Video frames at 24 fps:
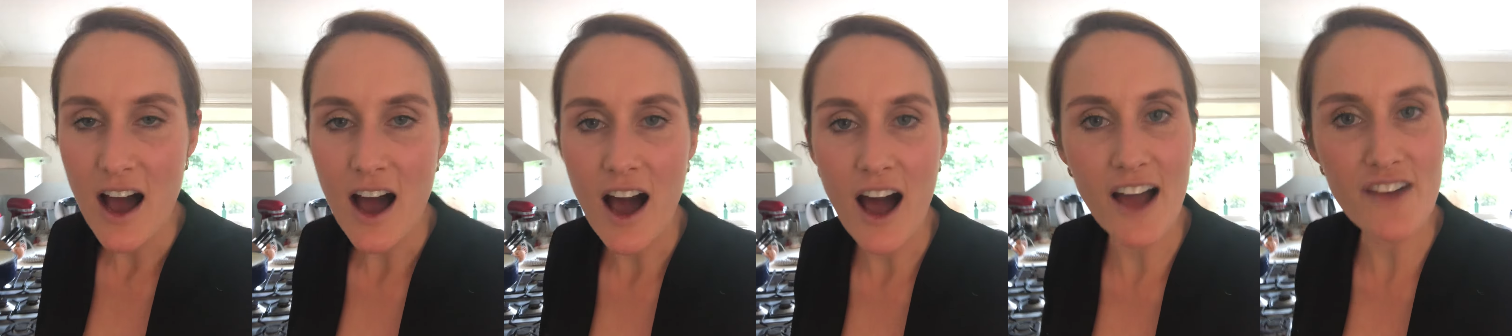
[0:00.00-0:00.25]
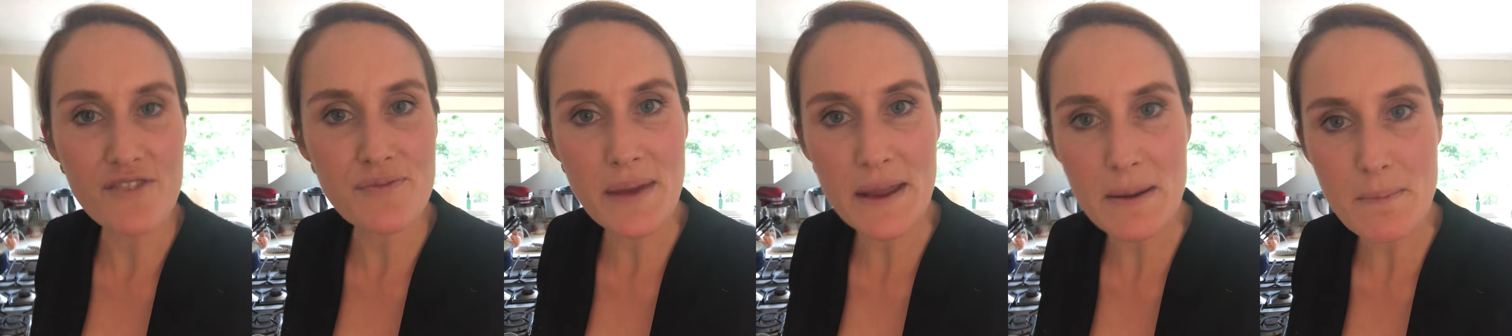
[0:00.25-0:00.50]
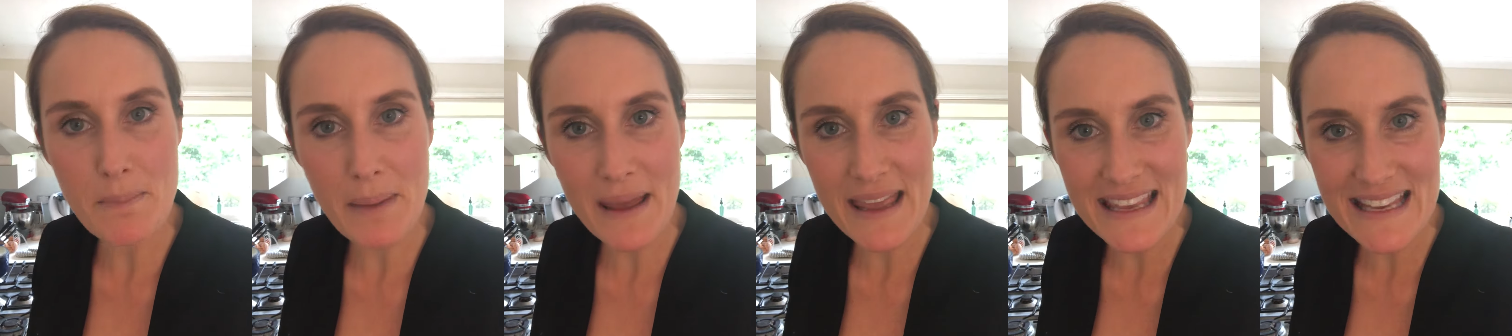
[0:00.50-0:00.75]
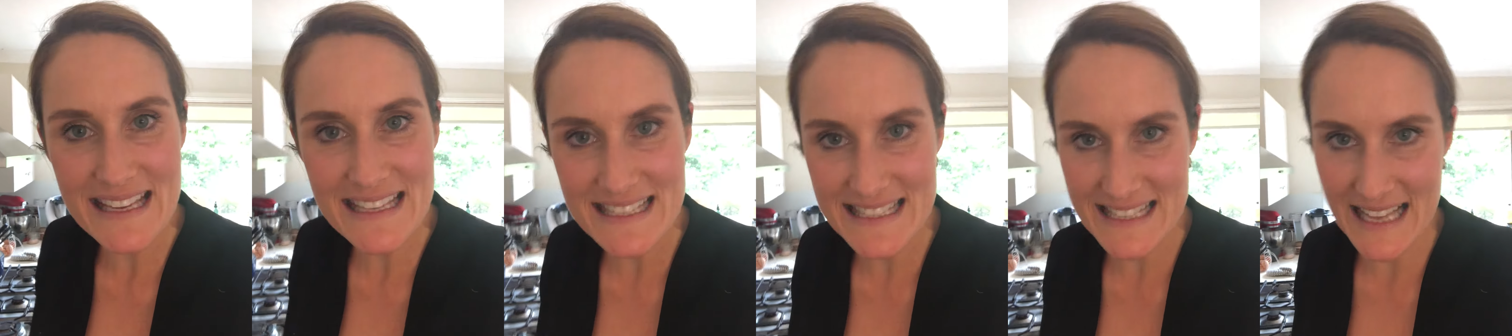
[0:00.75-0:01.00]
I've been
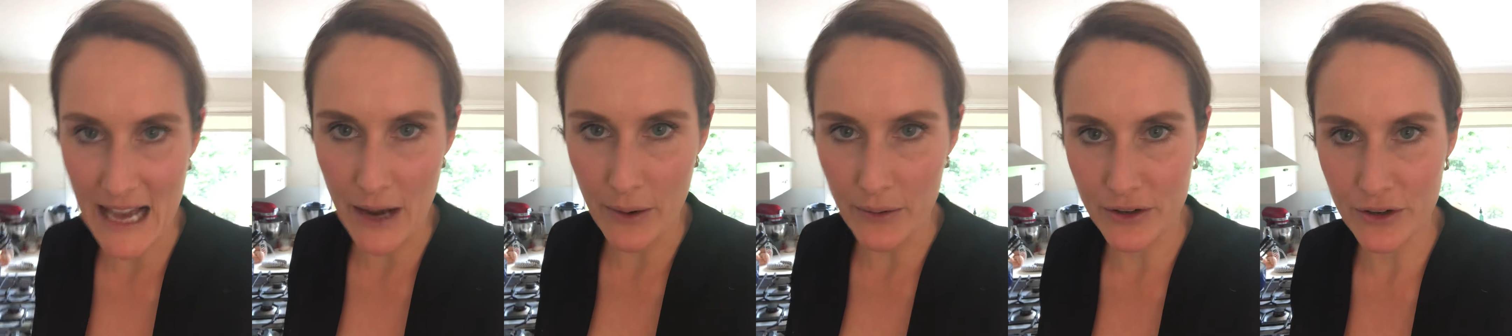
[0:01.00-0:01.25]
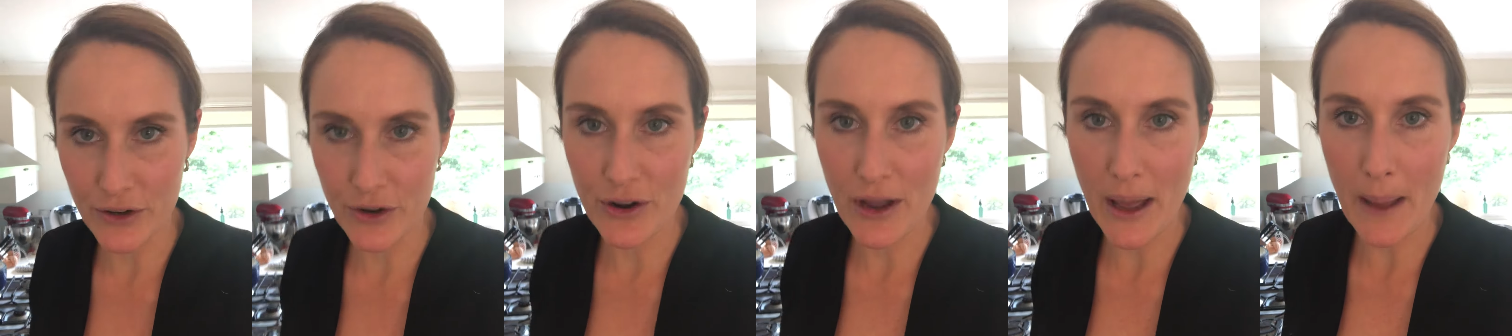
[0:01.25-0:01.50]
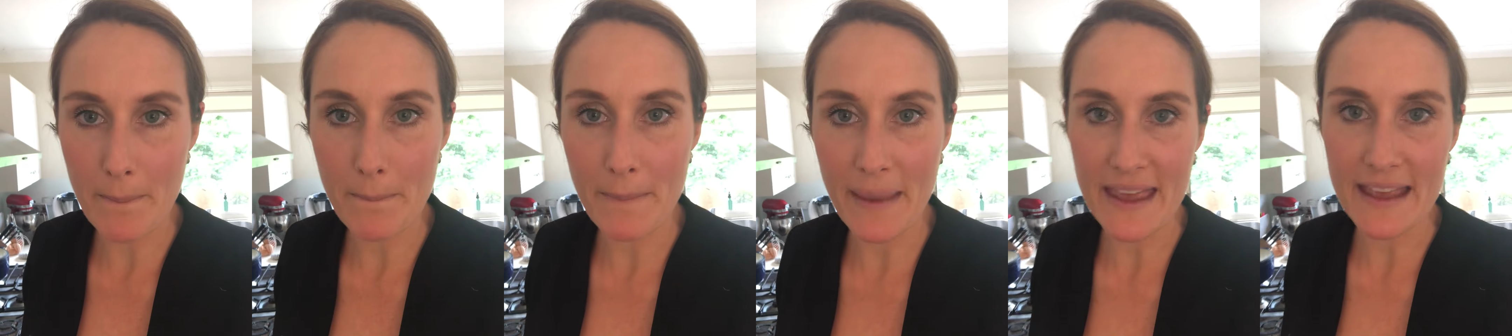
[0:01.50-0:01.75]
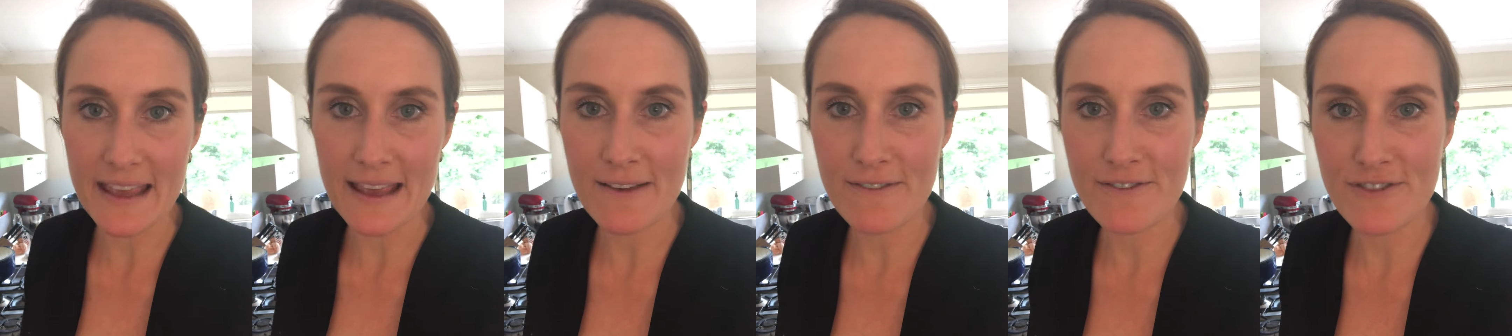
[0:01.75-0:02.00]
baking sourdough and
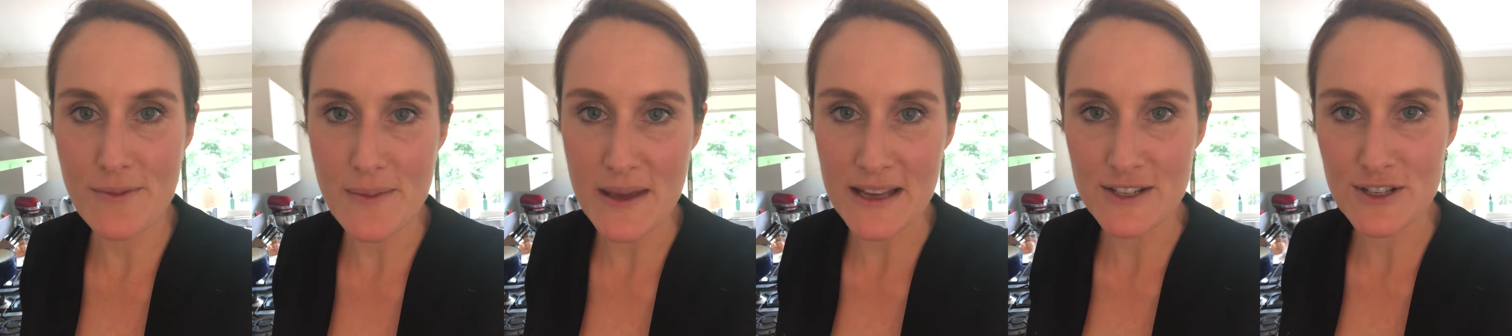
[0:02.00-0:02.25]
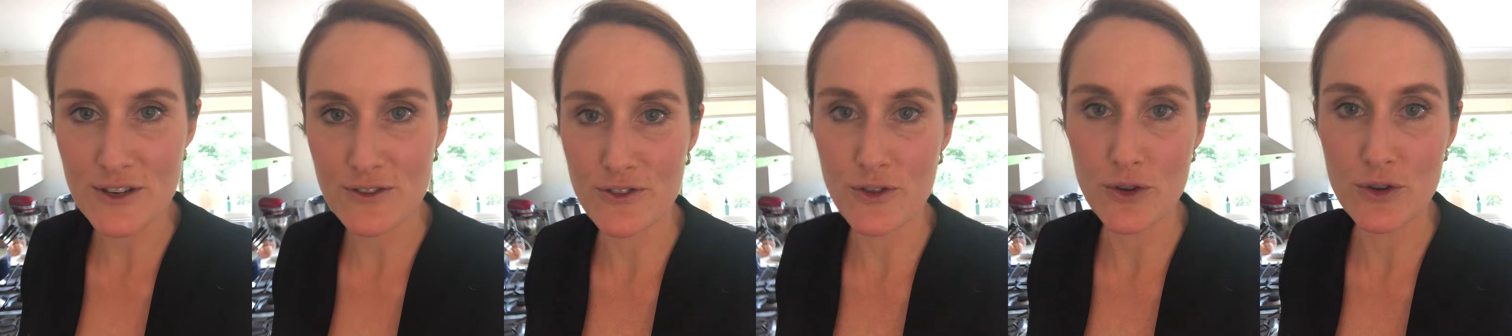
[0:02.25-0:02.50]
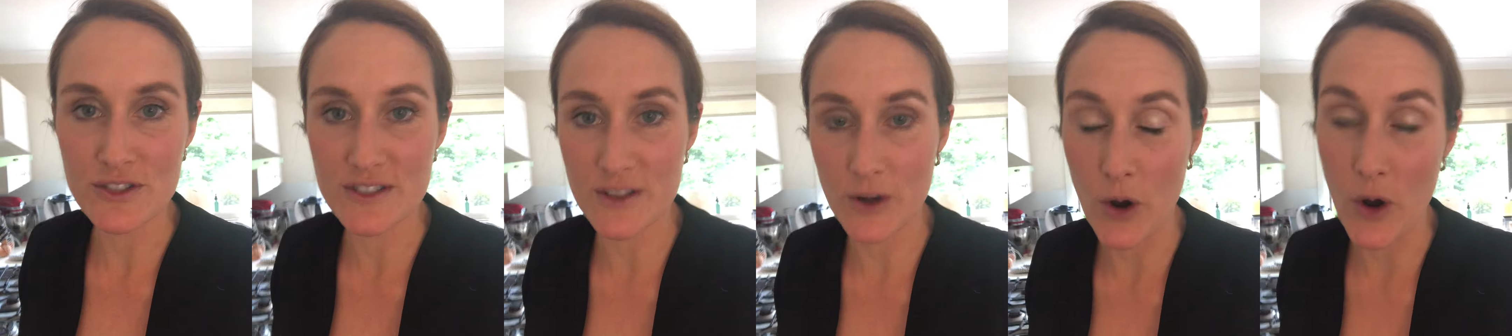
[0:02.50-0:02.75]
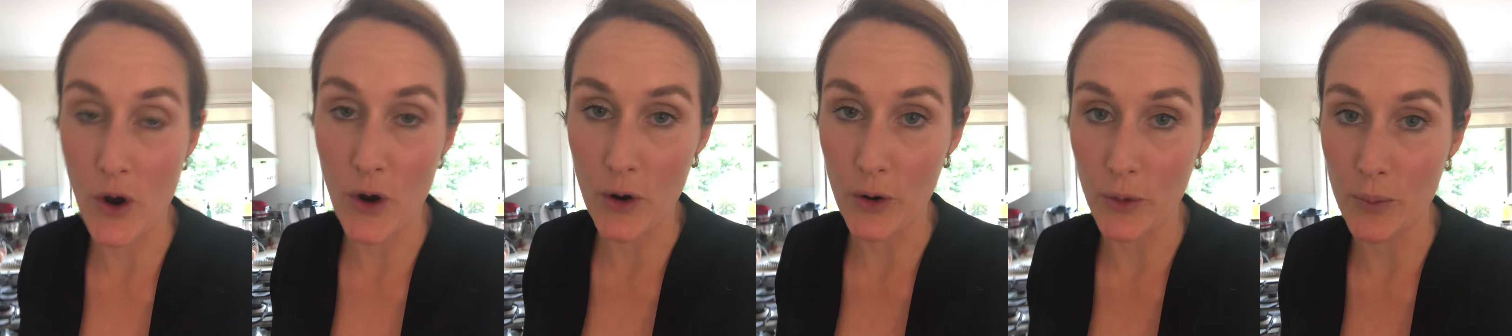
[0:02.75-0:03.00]
making fermented foods at
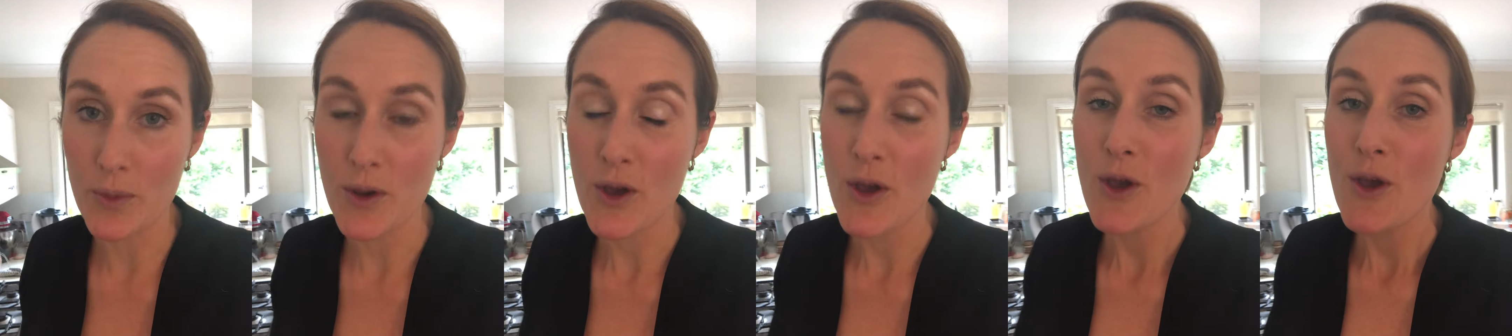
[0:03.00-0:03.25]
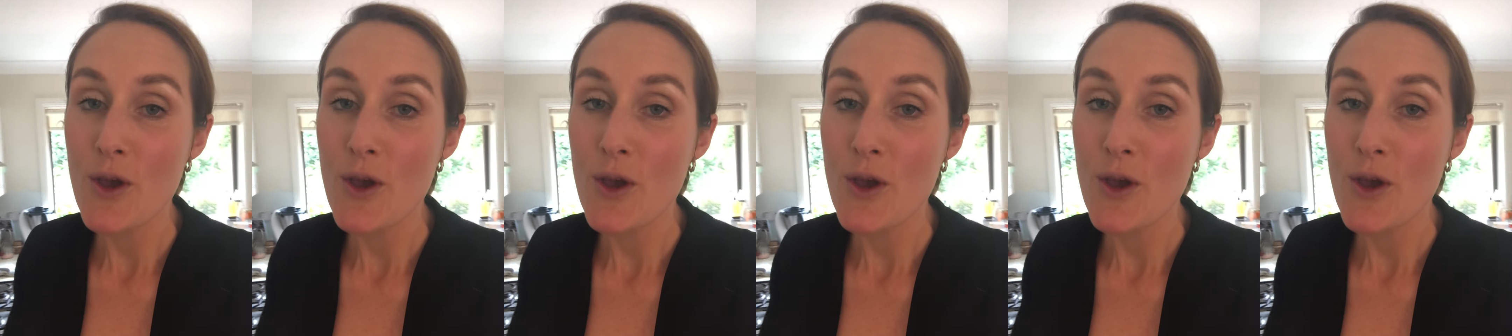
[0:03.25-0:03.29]
home.